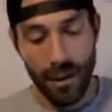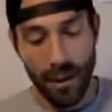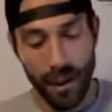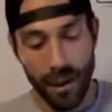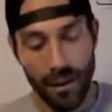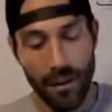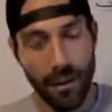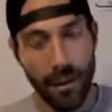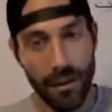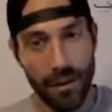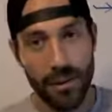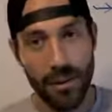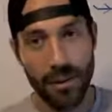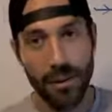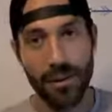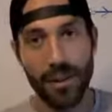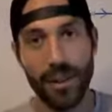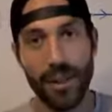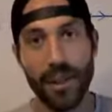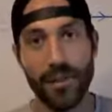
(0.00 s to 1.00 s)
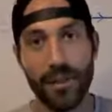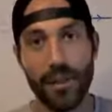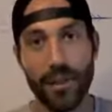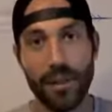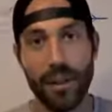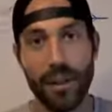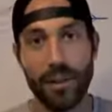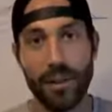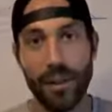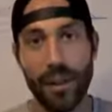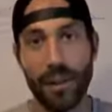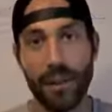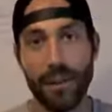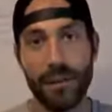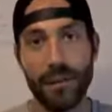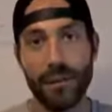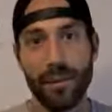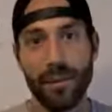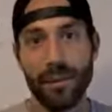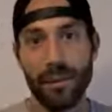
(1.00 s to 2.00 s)
I also had never thought
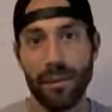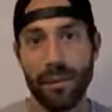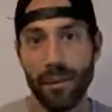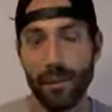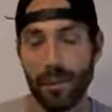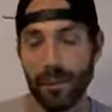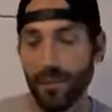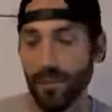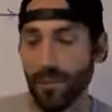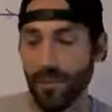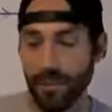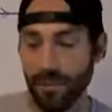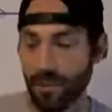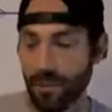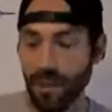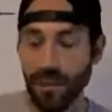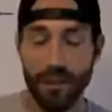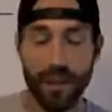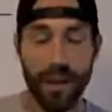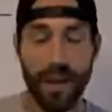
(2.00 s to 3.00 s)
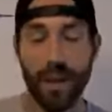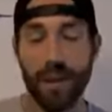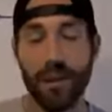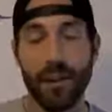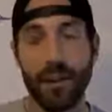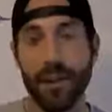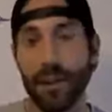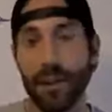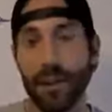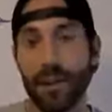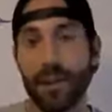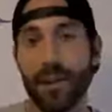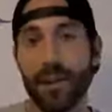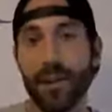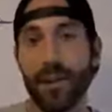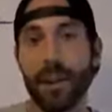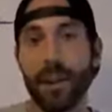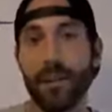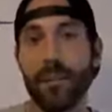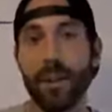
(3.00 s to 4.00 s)
about or even calculated
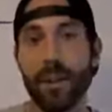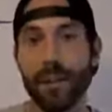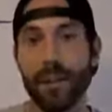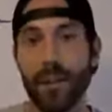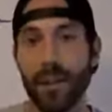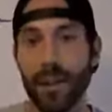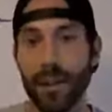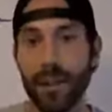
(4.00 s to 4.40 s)
how much it